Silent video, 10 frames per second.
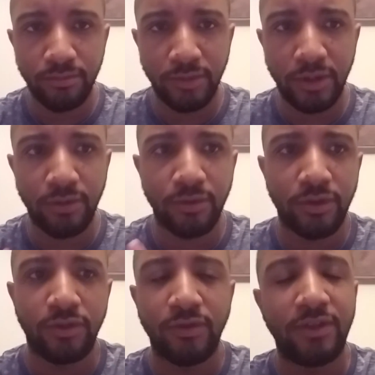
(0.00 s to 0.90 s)

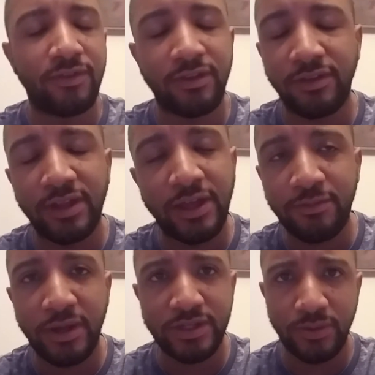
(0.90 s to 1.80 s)
360
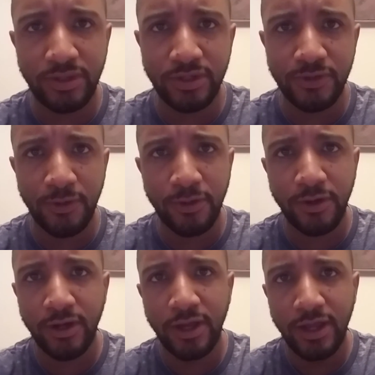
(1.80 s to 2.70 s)
Xbox One
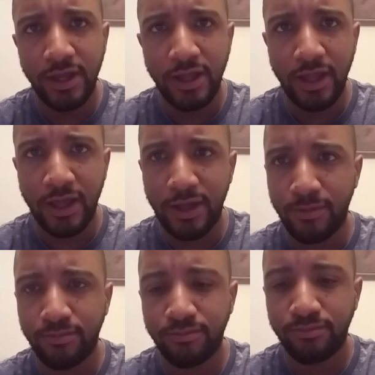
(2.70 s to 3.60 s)
controller.
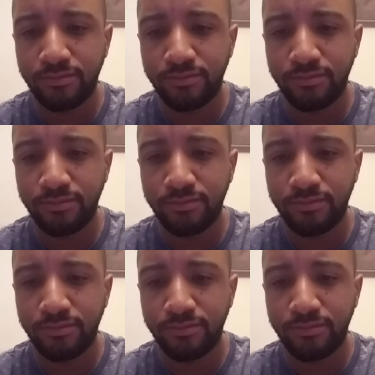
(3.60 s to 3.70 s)
Um,